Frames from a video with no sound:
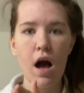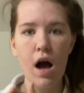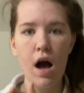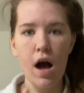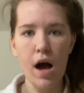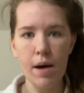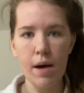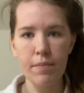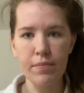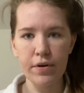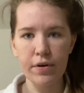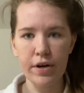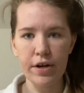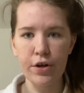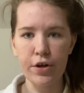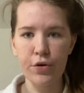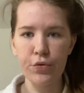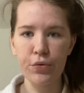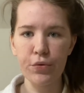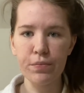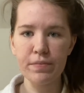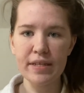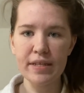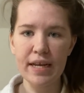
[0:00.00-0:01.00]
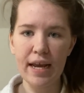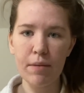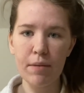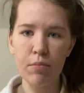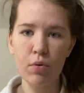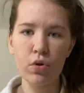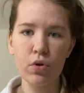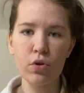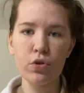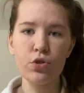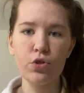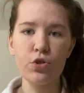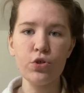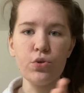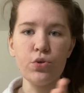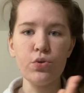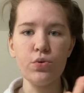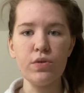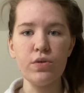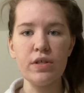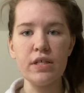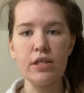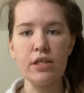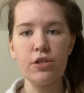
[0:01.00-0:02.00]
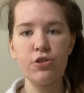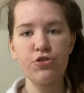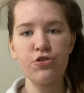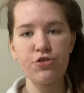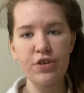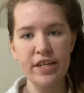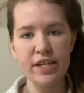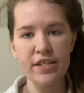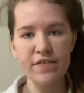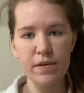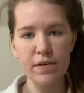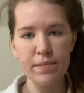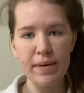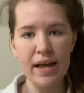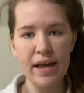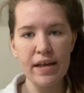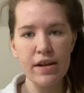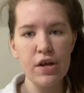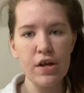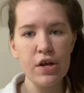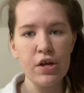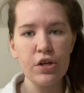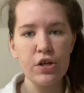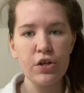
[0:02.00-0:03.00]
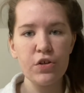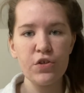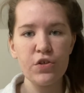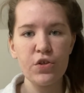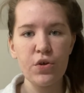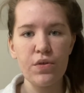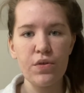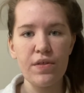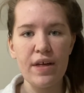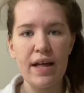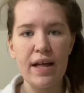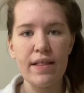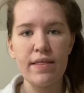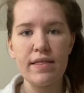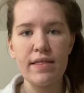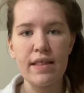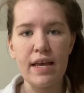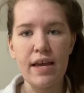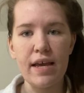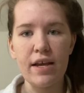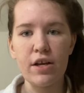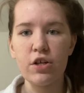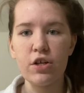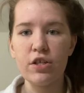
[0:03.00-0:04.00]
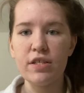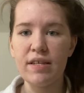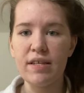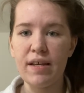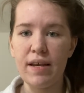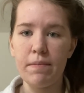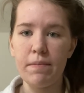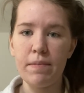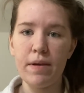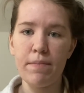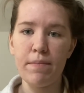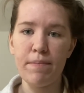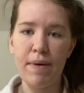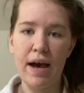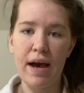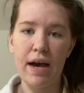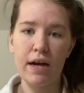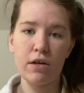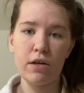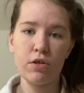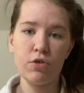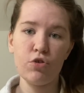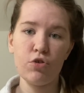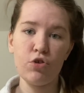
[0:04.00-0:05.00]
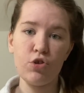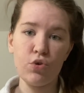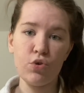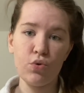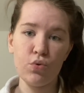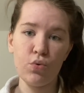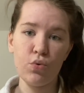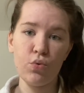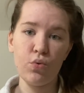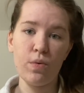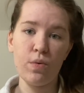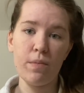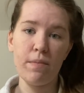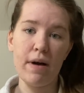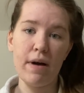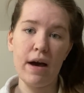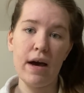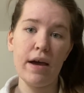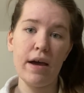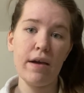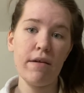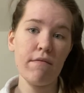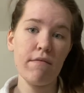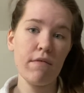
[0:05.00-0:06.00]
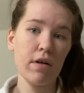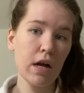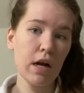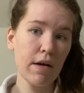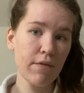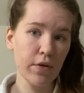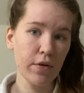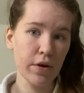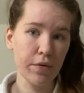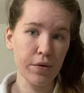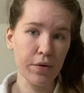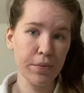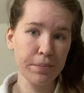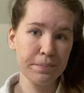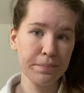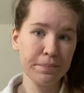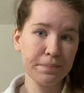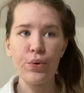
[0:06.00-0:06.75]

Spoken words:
operating room table to the transfer bed so that they could take me back to my recovery room.